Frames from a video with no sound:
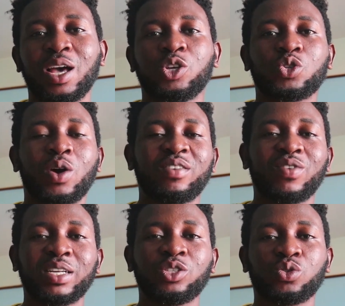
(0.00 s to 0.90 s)
So I
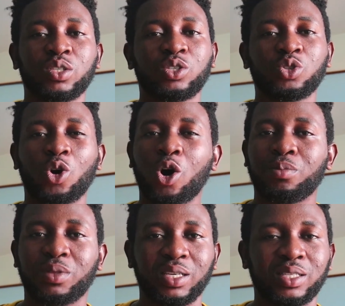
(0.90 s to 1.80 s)
ran into this
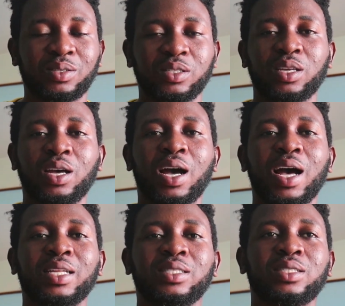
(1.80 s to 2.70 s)
update.
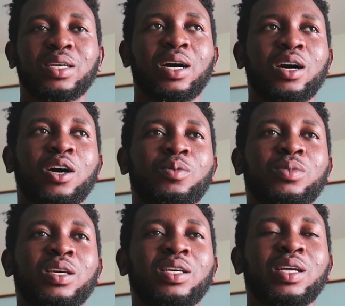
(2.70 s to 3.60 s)
And
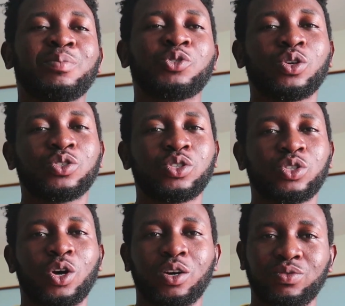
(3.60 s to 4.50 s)
I'm so
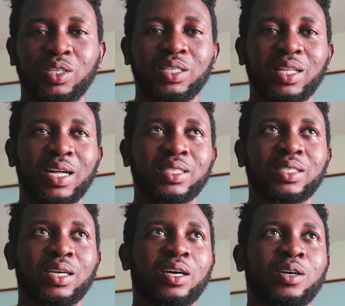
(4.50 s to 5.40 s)
sorry that
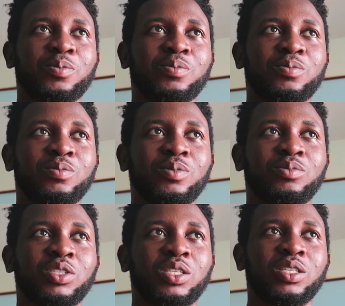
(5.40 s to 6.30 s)

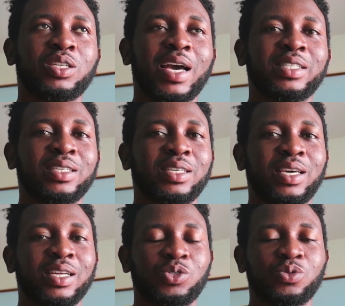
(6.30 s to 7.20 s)
I didn't
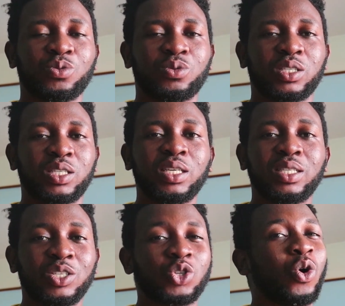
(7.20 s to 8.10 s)
get to see
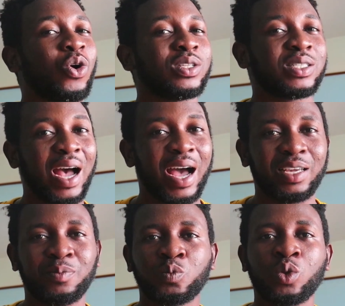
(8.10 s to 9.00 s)
this on
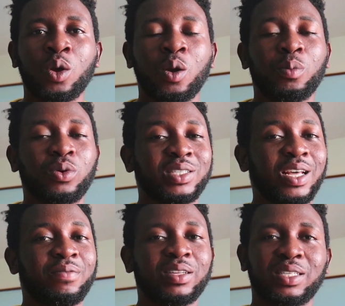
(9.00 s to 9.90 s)
time, but
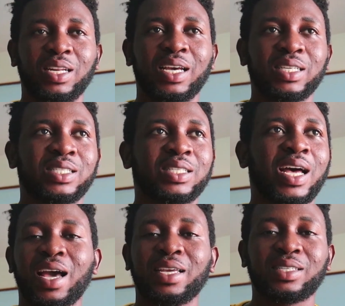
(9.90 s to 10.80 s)
nevertheless,
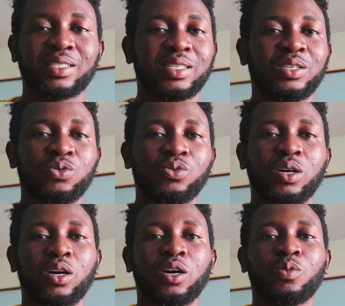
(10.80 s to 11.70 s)
I still
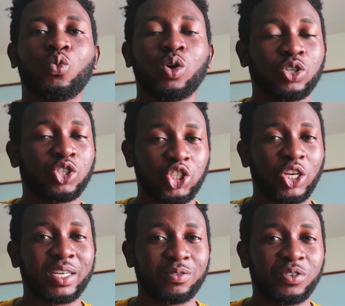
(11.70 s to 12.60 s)
want to
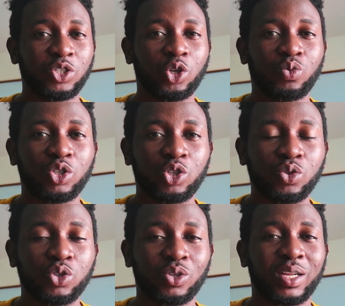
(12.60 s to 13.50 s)
share the video with
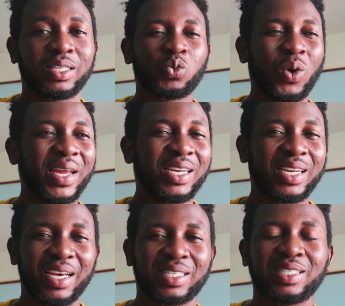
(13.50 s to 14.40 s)
you so that when
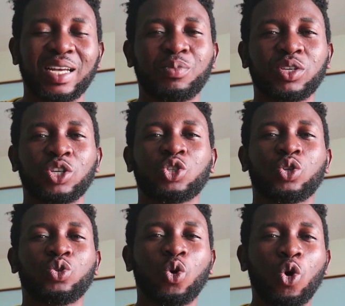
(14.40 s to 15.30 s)
next the
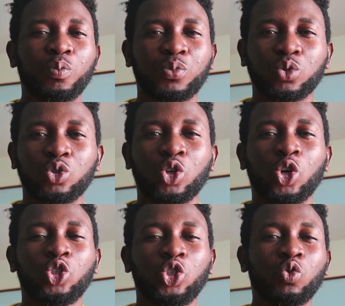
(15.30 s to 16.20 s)
application opens,
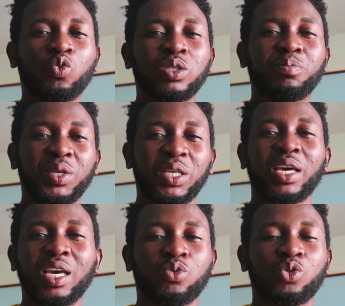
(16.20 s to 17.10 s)
you will be
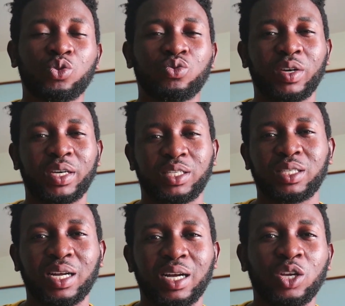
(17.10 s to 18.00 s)
able to
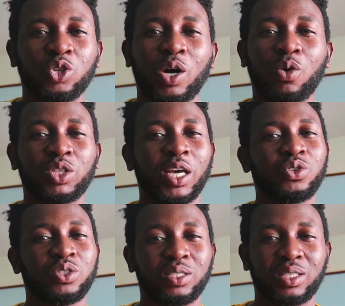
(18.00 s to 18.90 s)
register. So I will tell
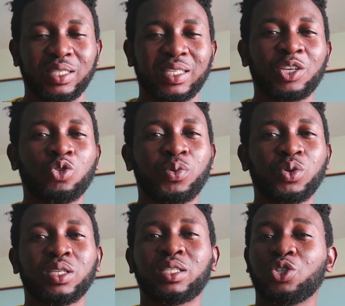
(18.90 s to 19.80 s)
you the date and you
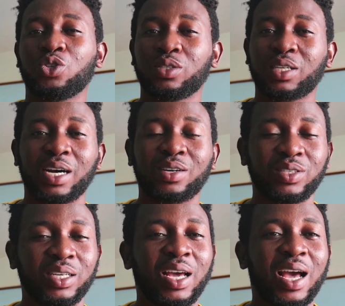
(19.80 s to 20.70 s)
put it in your
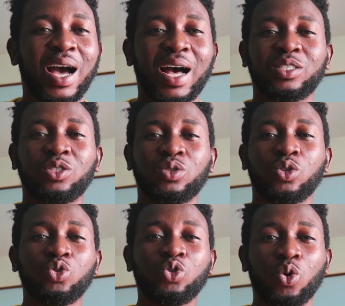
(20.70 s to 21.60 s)
diary and
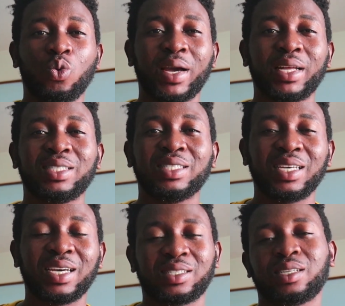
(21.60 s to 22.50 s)
know when the
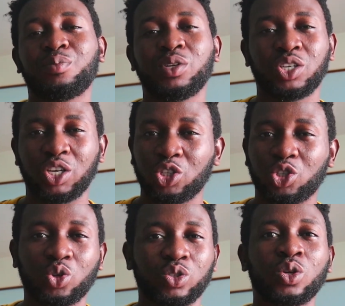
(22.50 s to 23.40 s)
next
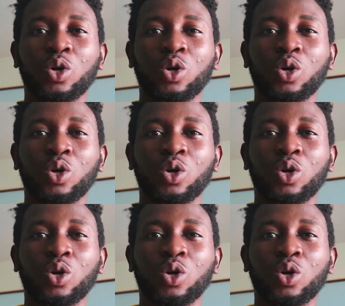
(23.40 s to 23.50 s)
application